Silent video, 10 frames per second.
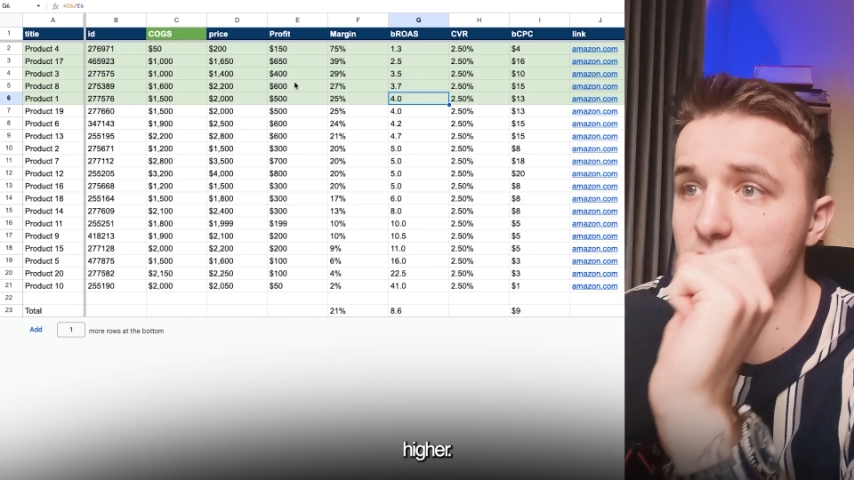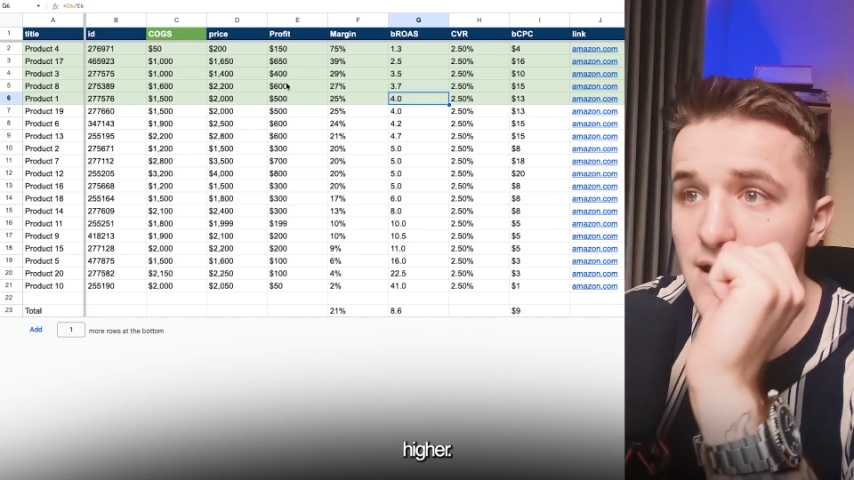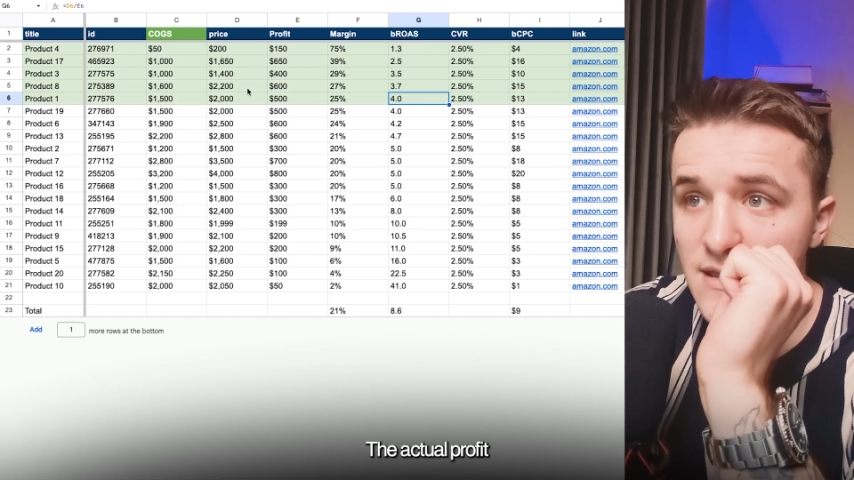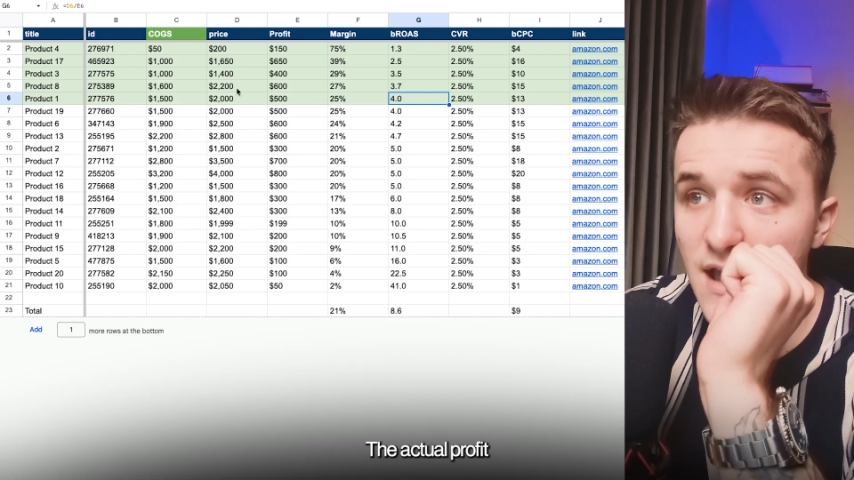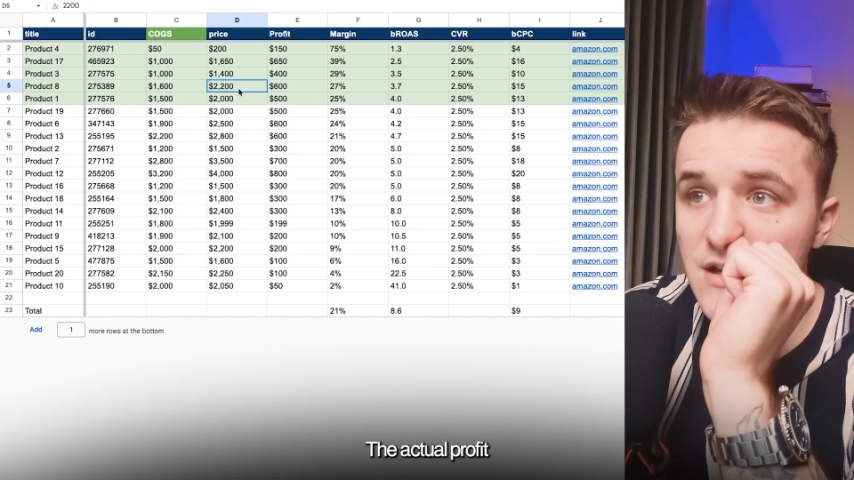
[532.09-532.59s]

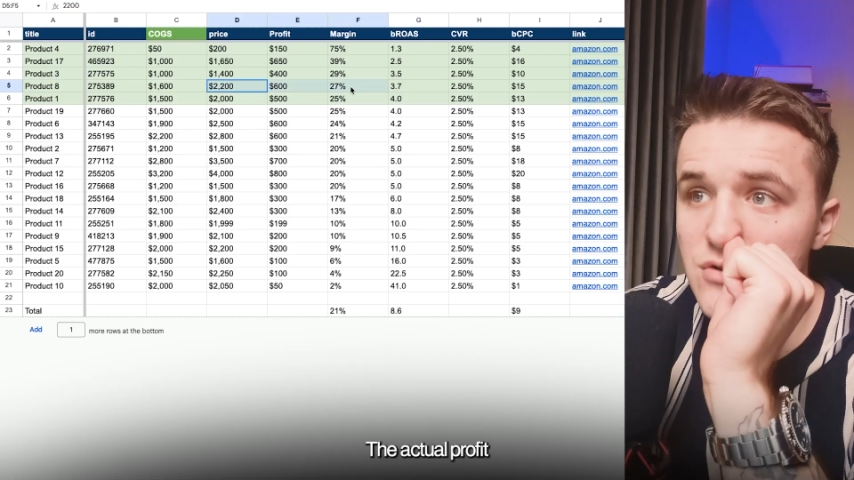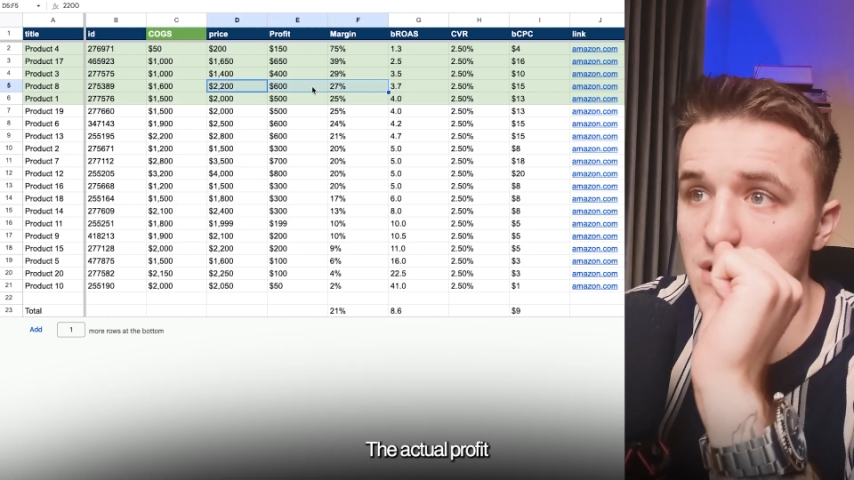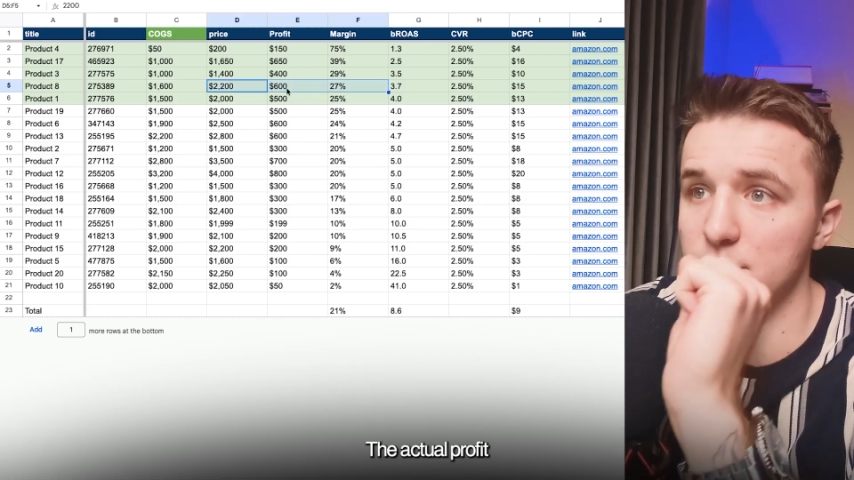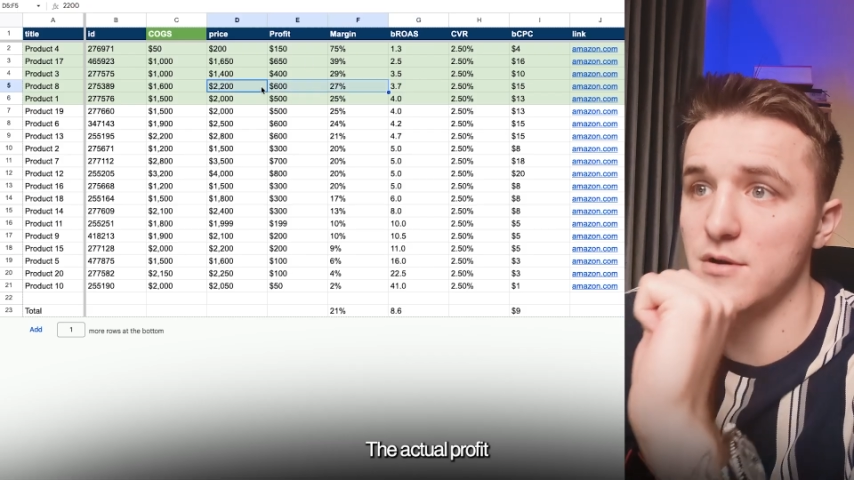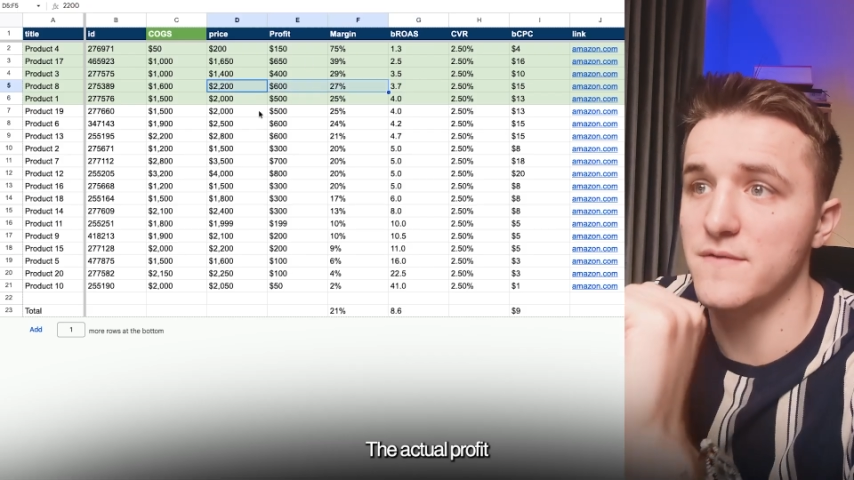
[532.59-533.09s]
the
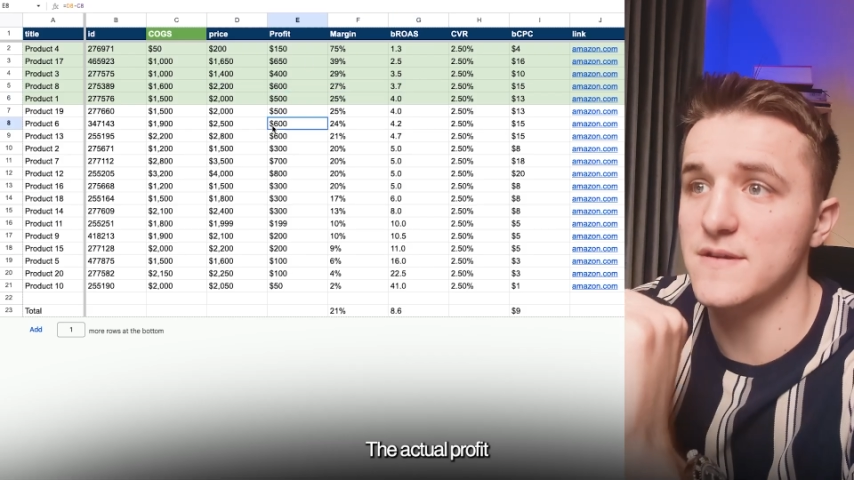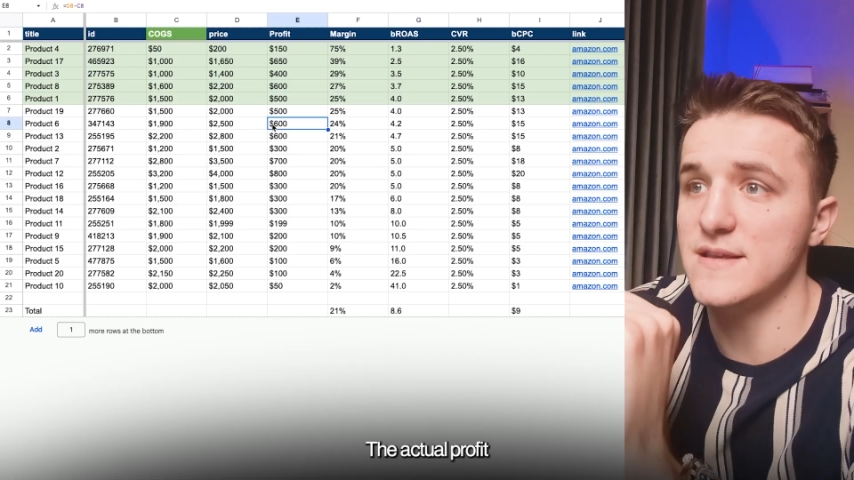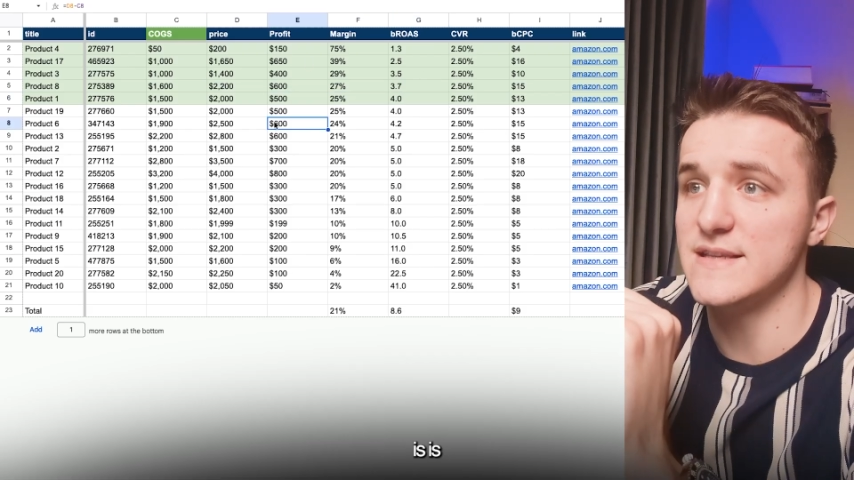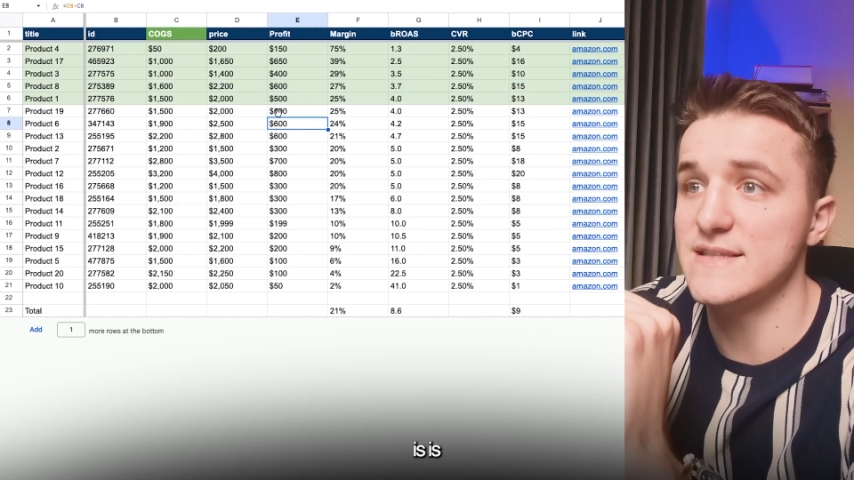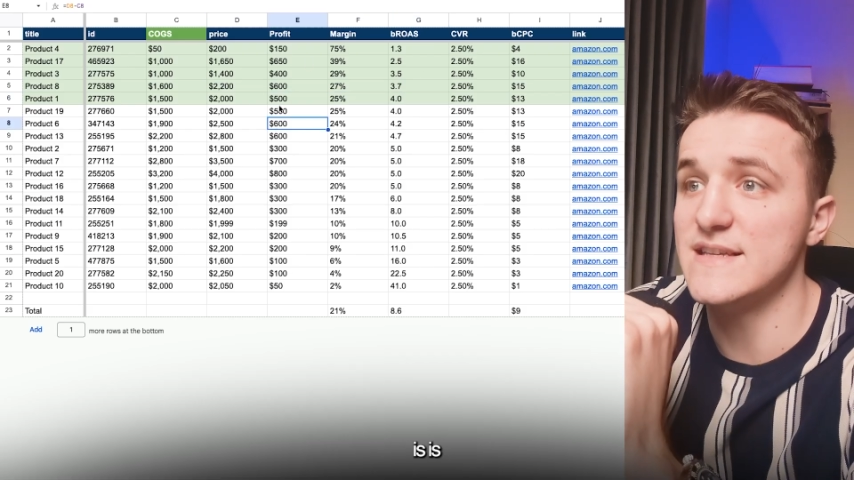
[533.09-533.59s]
actual
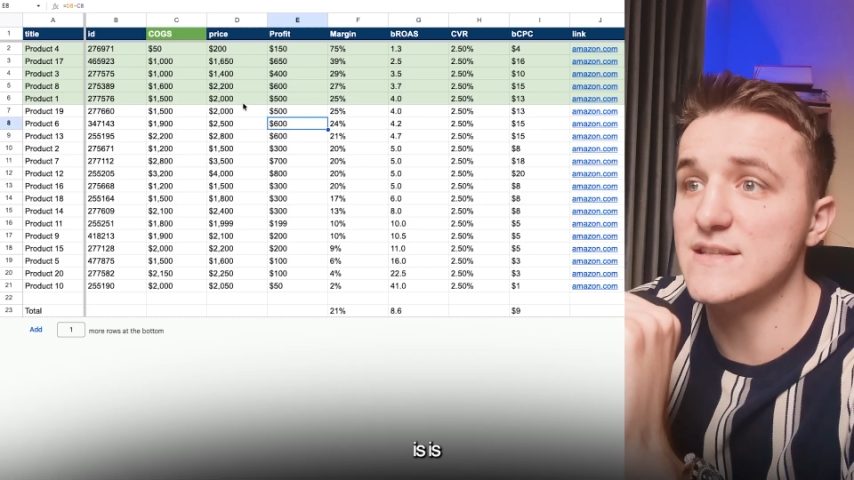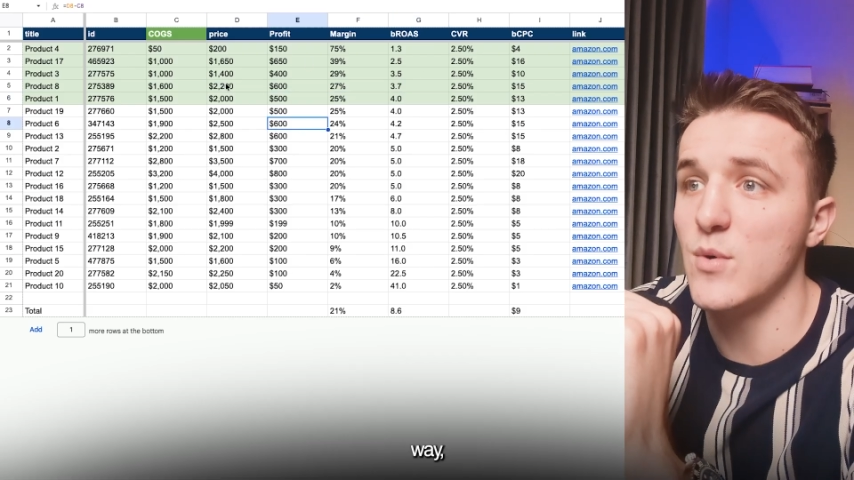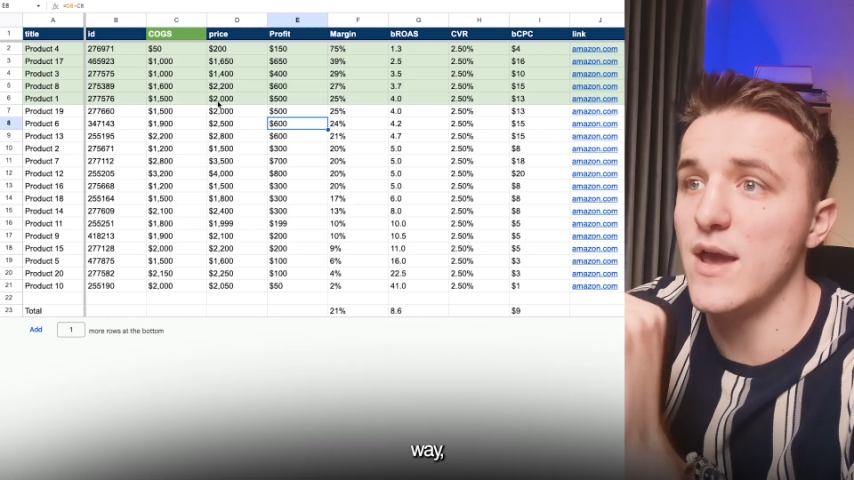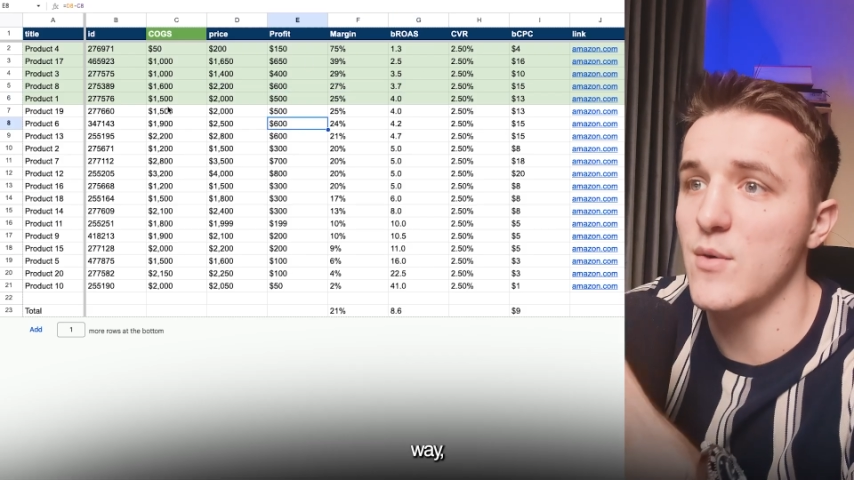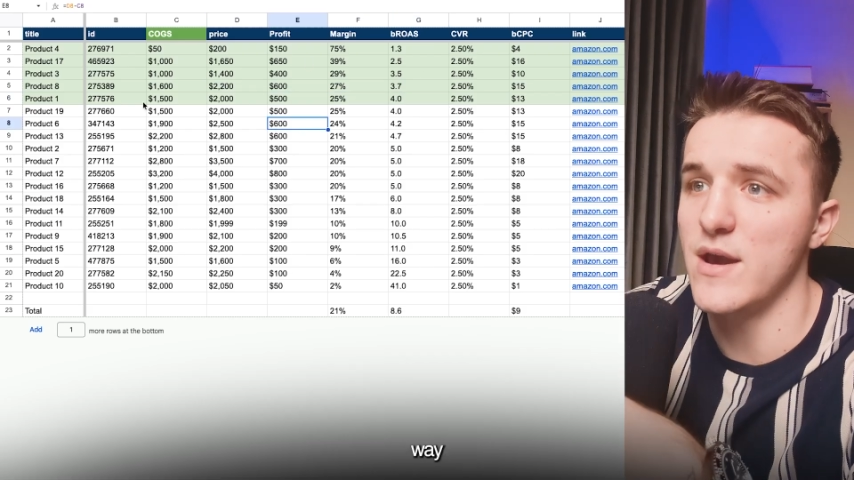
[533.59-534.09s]
profit is
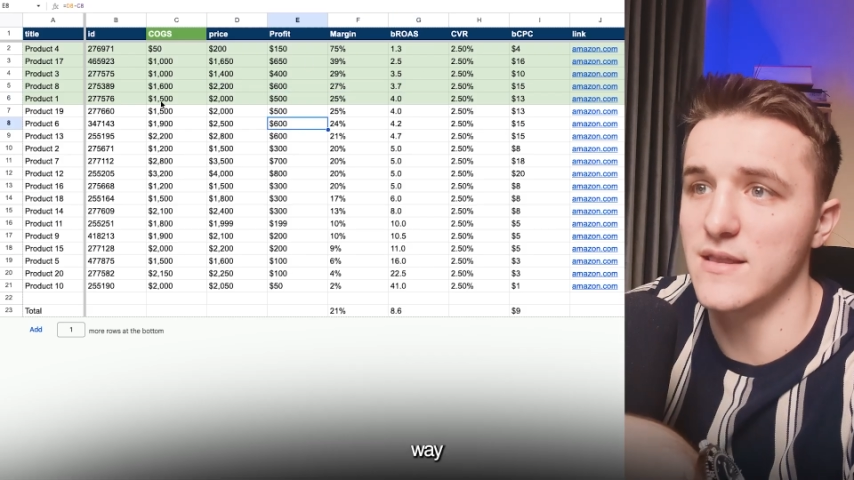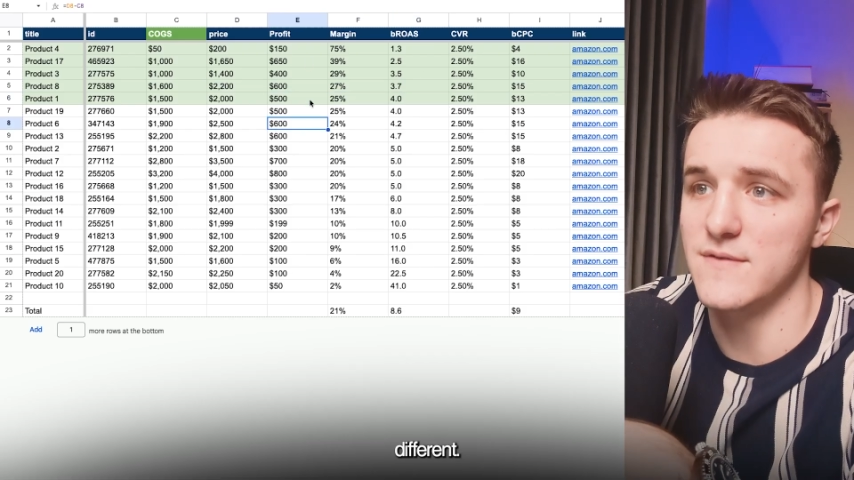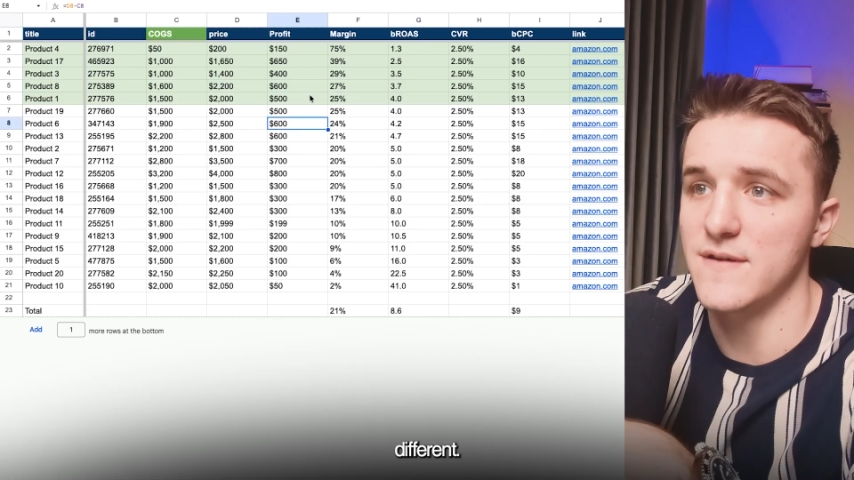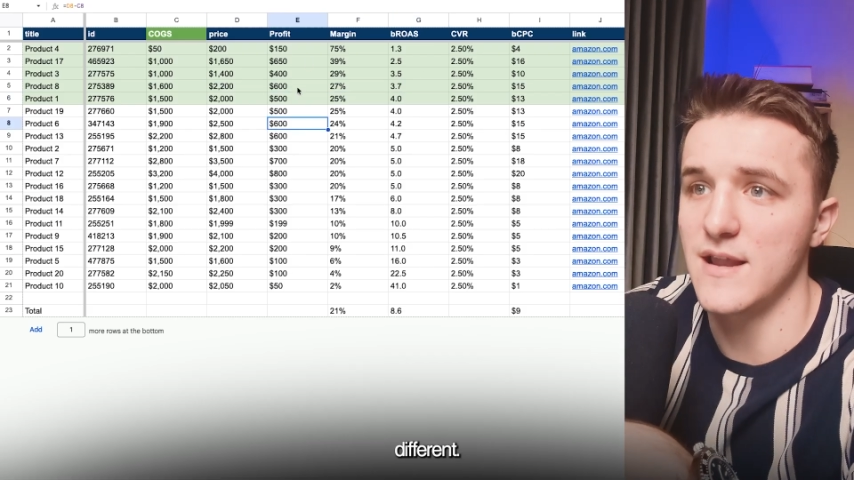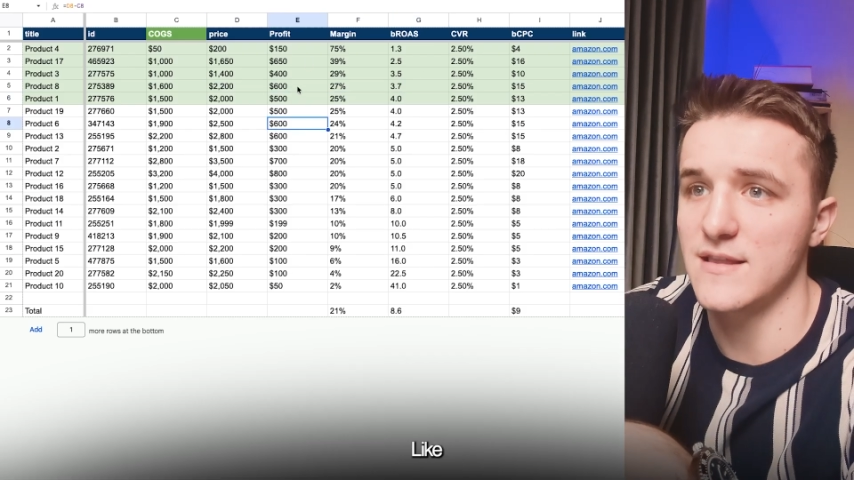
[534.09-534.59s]
way different.